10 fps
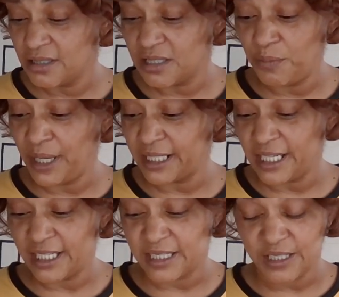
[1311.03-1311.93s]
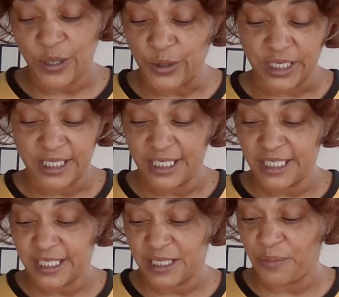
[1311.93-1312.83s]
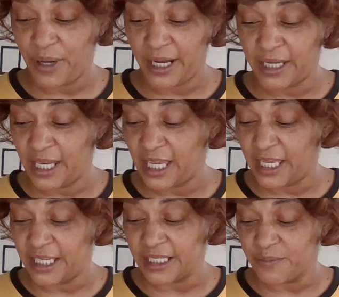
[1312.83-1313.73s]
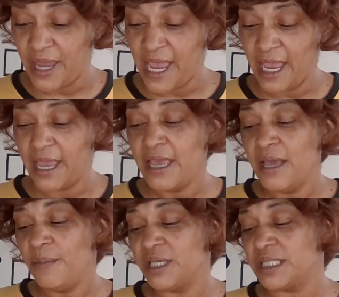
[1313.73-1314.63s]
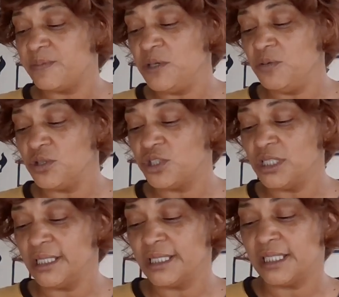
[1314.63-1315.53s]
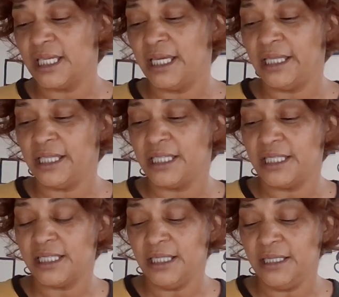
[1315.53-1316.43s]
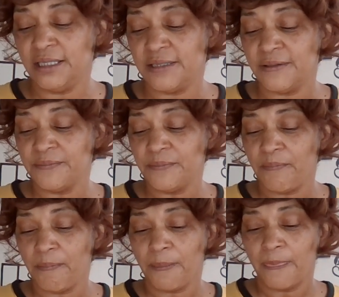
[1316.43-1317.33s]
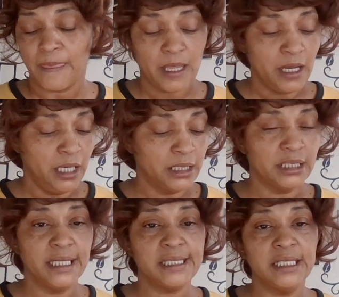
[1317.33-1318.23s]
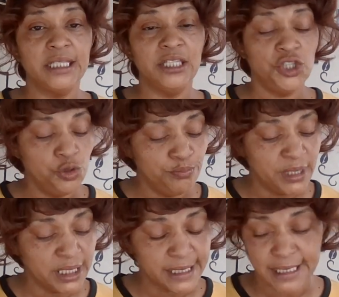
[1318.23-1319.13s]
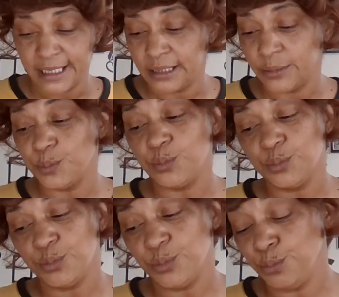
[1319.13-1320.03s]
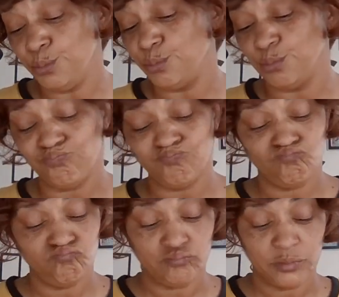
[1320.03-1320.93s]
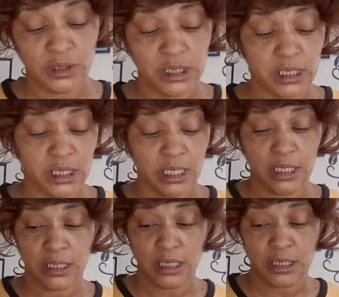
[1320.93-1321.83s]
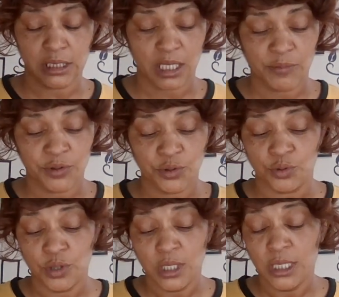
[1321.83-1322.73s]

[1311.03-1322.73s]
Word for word: Somebody that's soaking. This is somebody that is mad. But the spirit wants you to understand that this is a lesson in humility. Mm. Listen, ancestors coming through.